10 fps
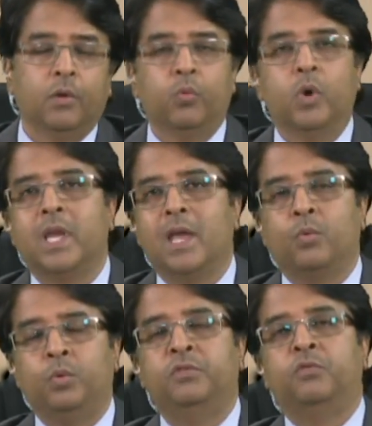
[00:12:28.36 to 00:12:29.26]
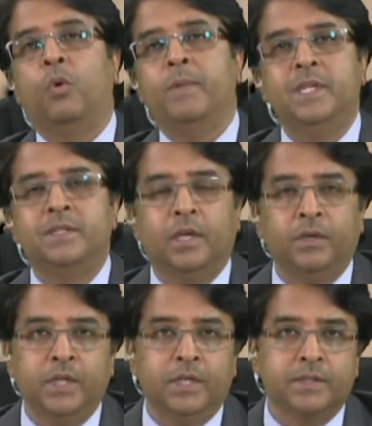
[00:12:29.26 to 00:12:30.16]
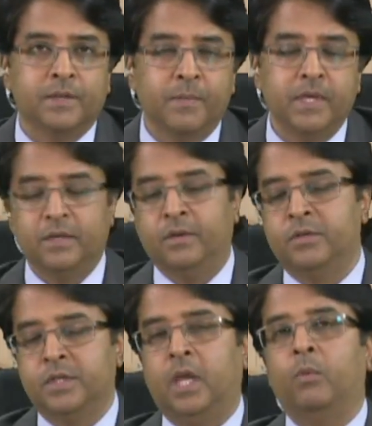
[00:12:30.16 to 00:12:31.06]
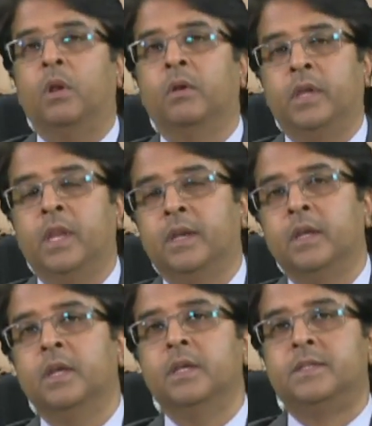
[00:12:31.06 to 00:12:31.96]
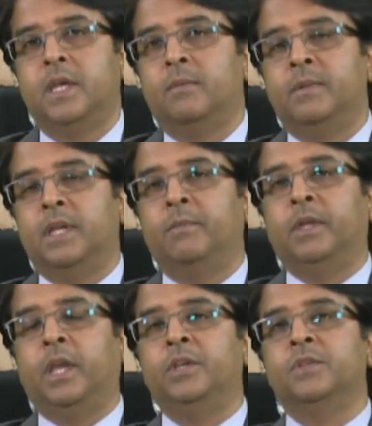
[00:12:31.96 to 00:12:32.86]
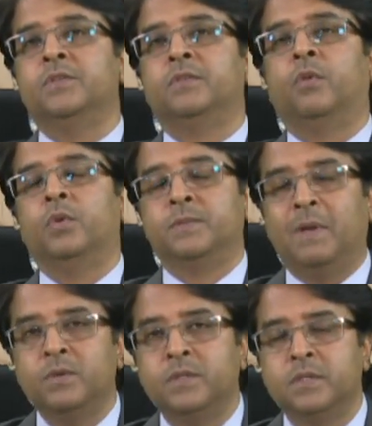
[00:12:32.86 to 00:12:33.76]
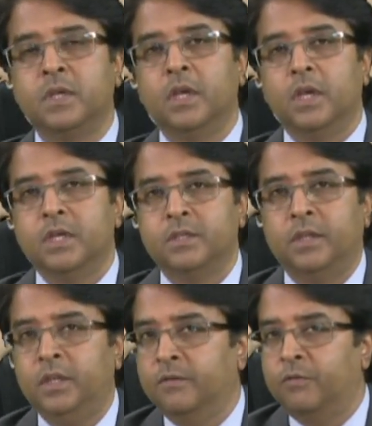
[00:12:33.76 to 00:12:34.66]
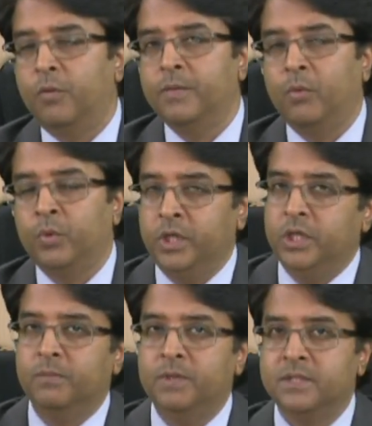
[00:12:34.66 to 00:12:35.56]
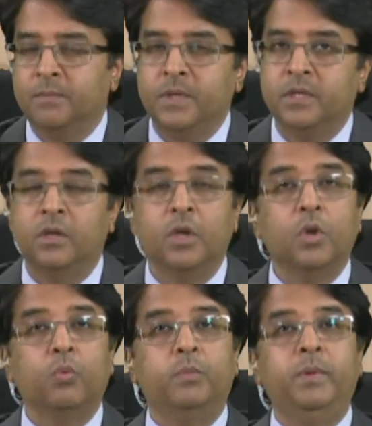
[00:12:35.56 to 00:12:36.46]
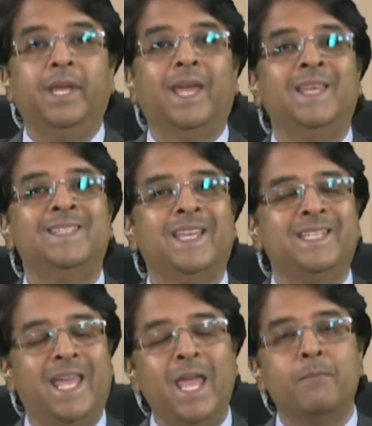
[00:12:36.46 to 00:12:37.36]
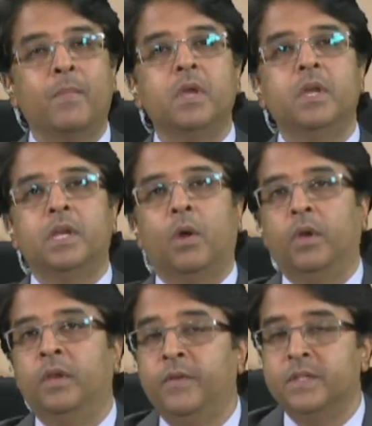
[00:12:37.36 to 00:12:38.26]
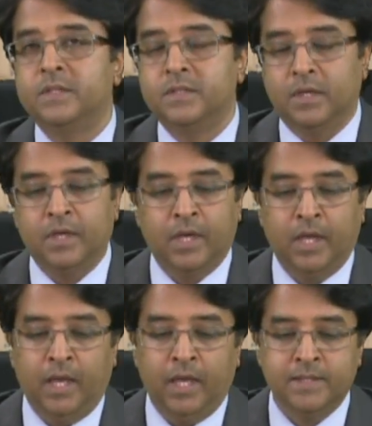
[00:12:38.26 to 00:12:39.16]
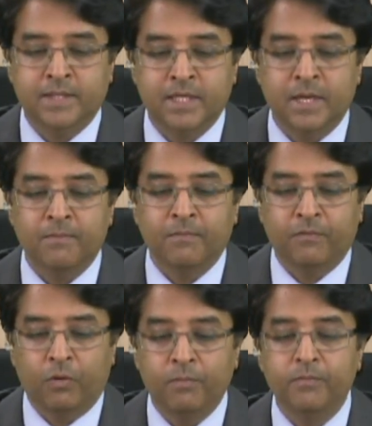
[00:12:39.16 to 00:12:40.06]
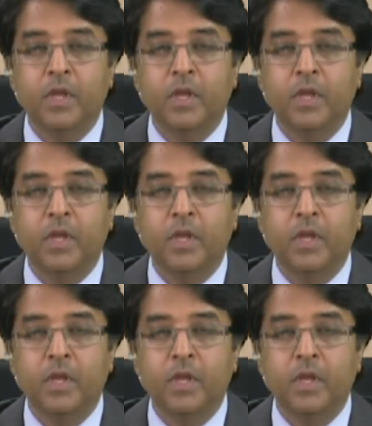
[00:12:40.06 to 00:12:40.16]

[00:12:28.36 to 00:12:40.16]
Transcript: work out which form it is that you need to submit, and today we're looking at settlement applications for spouses. So the form that would need to be submitted would be a Set M. Now, if it's a Set M form,